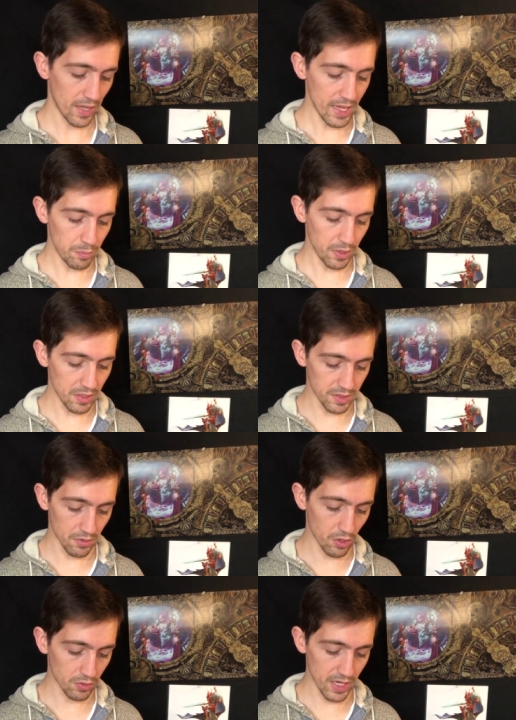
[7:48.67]
AP
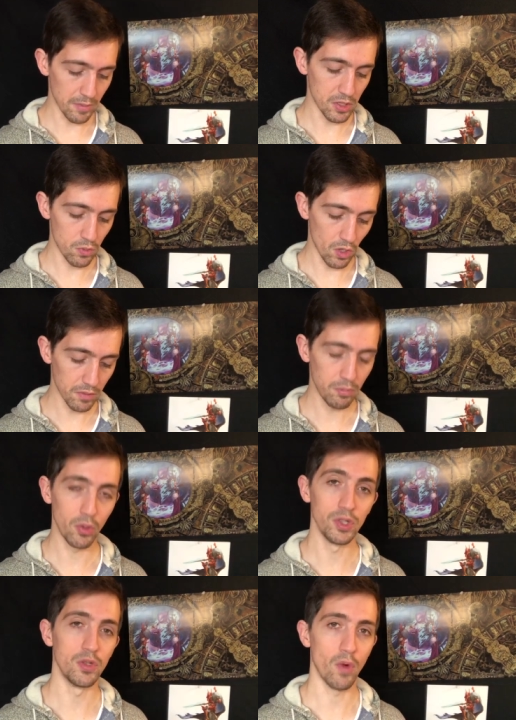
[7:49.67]
0, damage 1,
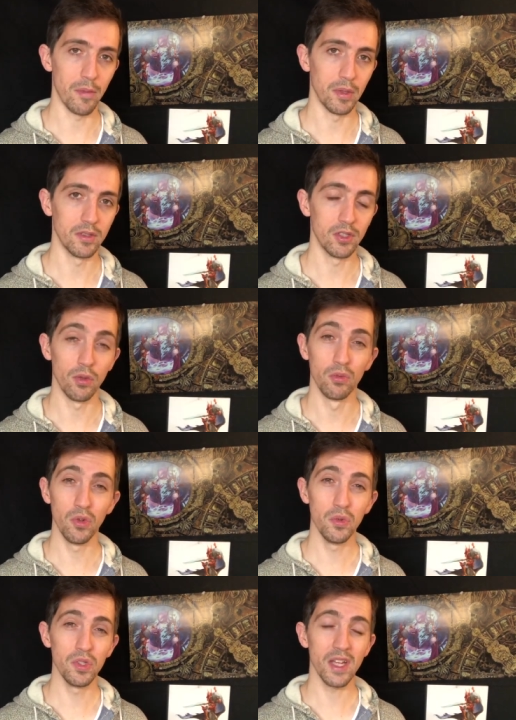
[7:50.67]
poison weapon. So it
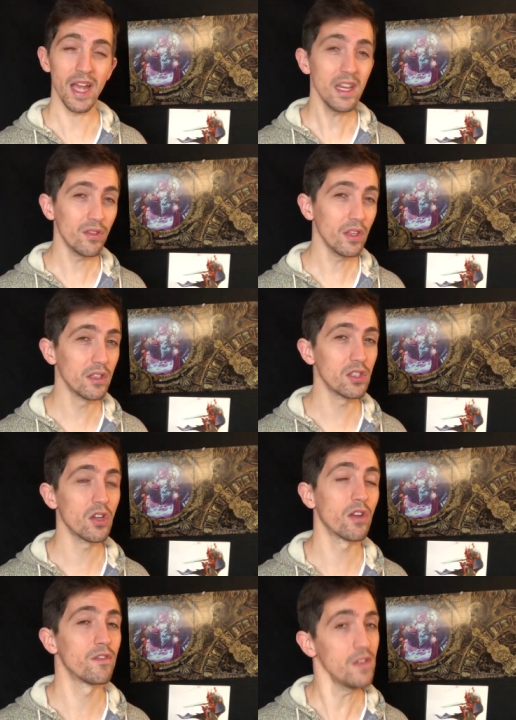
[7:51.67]
wounds anything that's
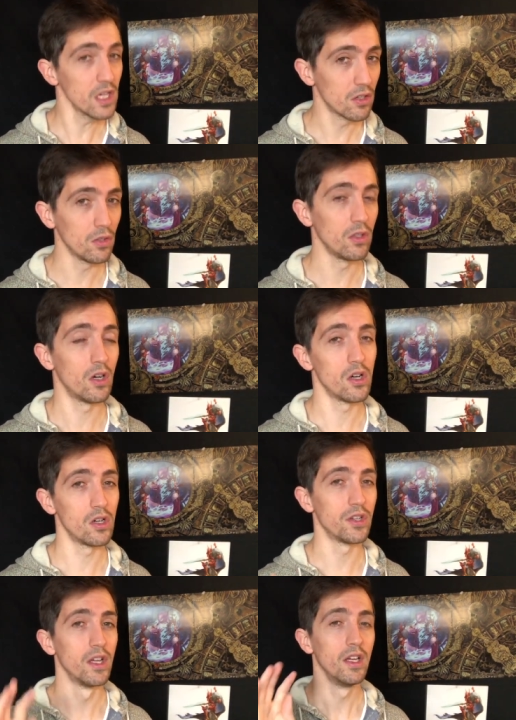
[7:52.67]
not a vehicle
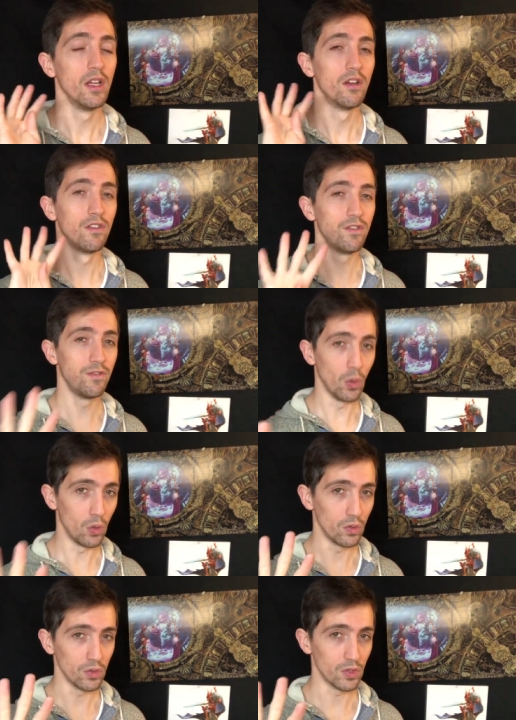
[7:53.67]
on
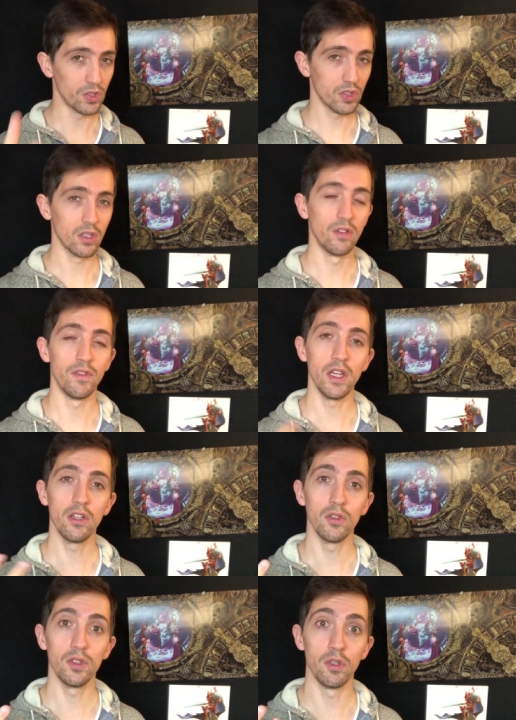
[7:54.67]
4s.
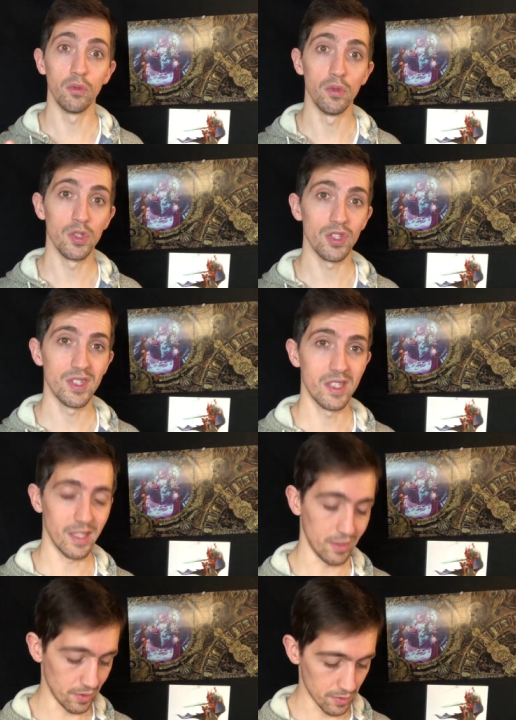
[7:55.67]
Vehicles it wounds on
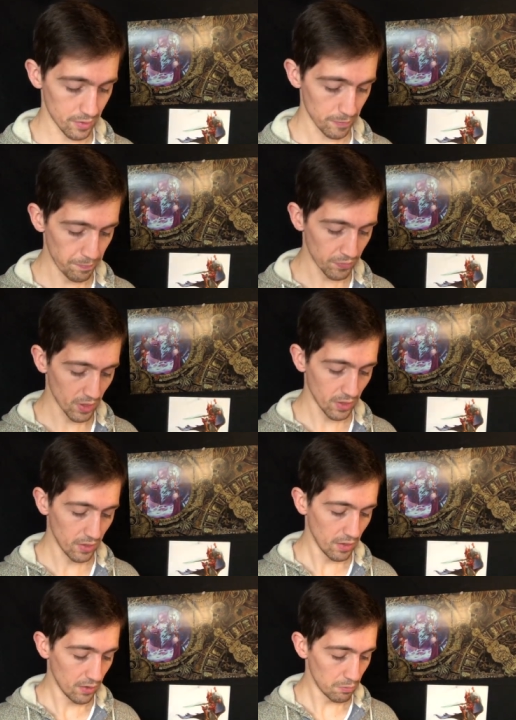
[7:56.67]
6s.
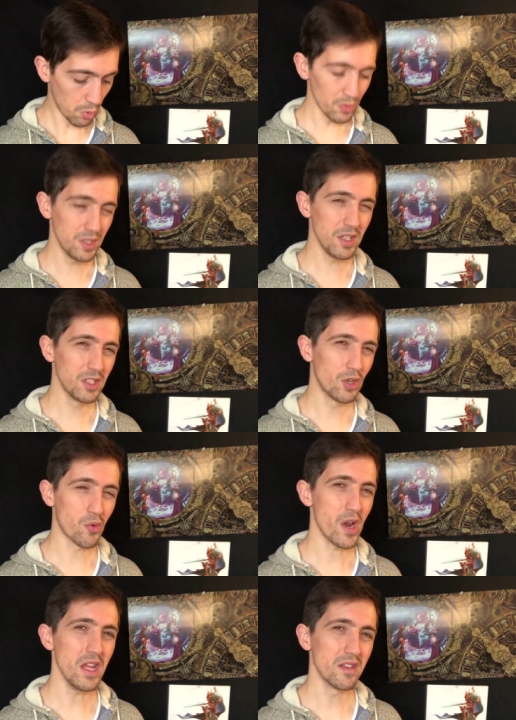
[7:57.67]
Poison is
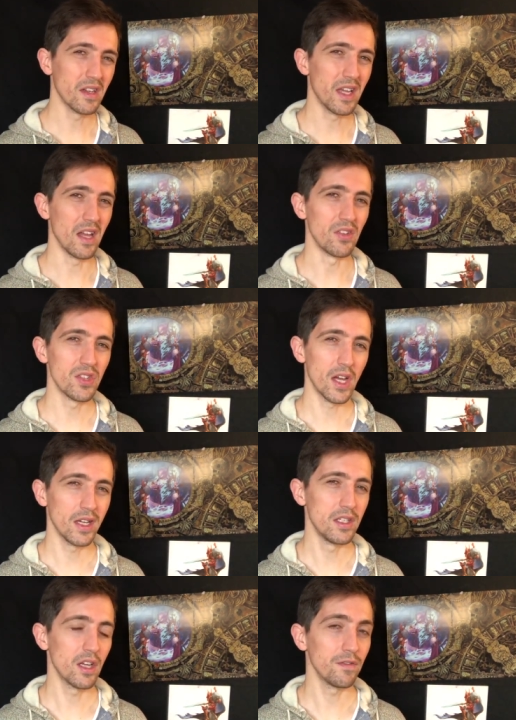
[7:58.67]
great against
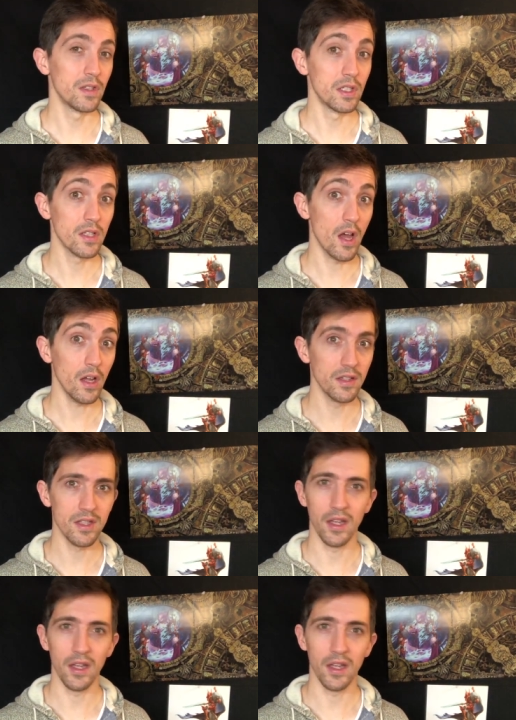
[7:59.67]
high toughness targets